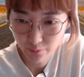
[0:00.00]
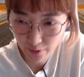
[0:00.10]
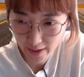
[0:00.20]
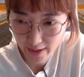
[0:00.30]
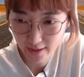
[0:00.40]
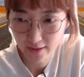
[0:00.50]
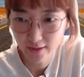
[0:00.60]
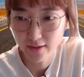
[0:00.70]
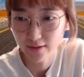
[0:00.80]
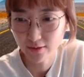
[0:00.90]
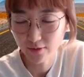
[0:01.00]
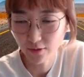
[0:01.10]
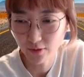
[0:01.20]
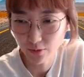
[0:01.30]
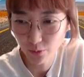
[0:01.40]
break
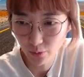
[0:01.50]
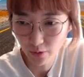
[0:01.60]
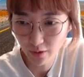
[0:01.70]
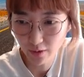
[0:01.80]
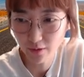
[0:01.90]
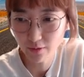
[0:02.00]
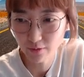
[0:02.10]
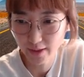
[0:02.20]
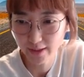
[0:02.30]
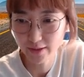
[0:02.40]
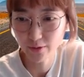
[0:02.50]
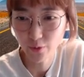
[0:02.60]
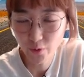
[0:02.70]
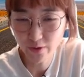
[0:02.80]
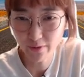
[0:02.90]
the lower right
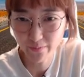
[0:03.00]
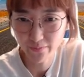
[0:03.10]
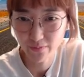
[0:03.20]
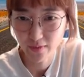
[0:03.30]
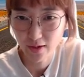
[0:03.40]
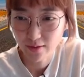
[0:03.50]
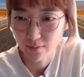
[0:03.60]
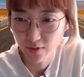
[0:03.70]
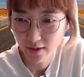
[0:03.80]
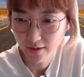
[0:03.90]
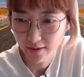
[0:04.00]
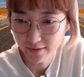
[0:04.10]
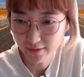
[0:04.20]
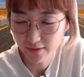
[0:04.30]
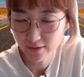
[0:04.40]
corner. Black
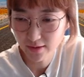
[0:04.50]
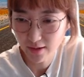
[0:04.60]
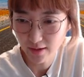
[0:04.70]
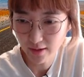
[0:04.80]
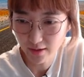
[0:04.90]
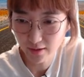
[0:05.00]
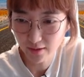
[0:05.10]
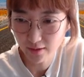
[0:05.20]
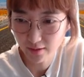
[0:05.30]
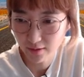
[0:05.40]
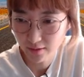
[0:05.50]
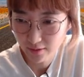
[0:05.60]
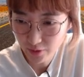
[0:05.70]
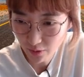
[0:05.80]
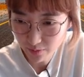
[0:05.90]
has a
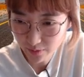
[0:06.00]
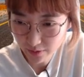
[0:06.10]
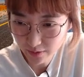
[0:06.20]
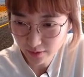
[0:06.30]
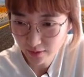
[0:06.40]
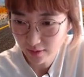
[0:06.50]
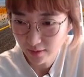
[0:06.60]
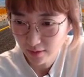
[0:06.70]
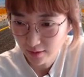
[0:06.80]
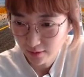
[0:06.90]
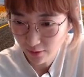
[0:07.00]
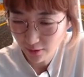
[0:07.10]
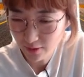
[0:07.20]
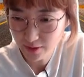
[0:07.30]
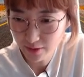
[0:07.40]
double
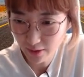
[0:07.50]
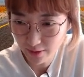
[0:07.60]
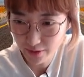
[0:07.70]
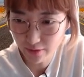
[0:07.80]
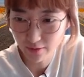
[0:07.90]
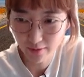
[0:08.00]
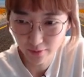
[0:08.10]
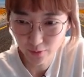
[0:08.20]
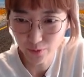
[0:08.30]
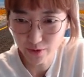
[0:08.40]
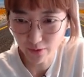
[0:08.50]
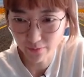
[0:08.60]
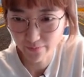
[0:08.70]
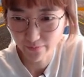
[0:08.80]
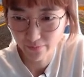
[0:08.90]
large knight
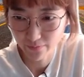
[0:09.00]
enclosure.